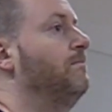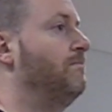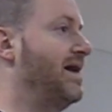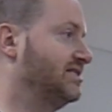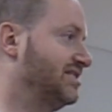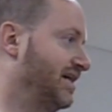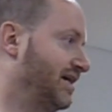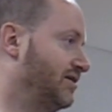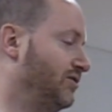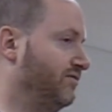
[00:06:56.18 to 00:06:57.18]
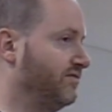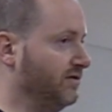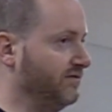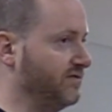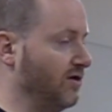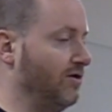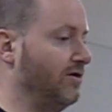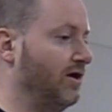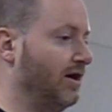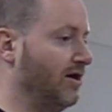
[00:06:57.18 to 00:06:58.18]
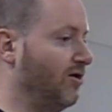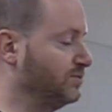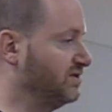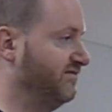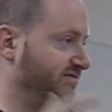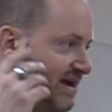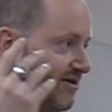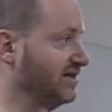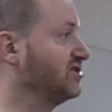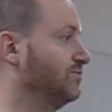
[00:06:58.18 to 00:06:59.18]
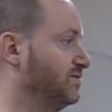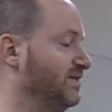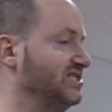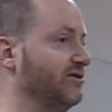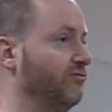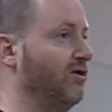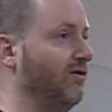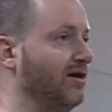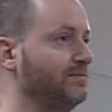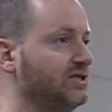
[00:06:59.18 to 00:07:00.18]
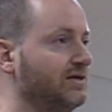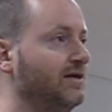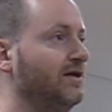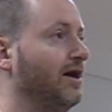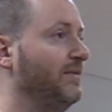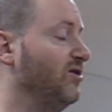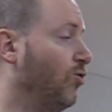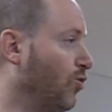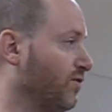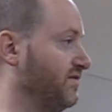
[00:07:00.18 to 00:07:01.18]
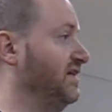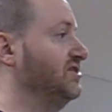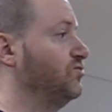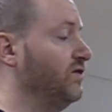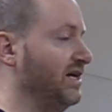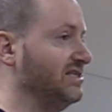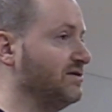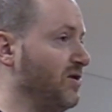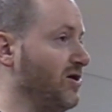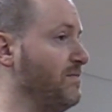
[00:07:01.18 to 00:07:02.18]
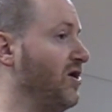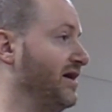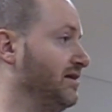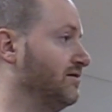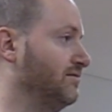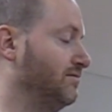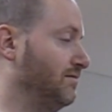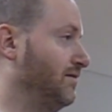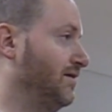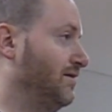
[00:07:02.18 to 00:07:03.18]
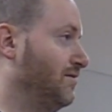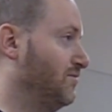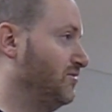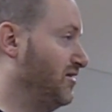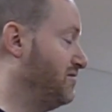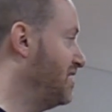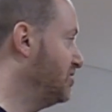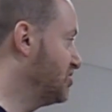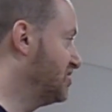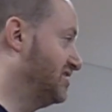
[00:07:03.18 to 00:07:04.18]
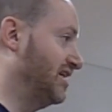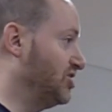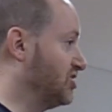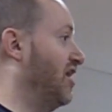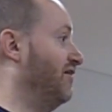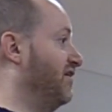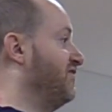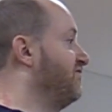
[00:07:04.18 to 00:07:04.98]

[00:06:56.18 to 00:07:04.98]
Matic, you've got various optimistic roll-ups. I mean, all of these really, to my mind, they're just other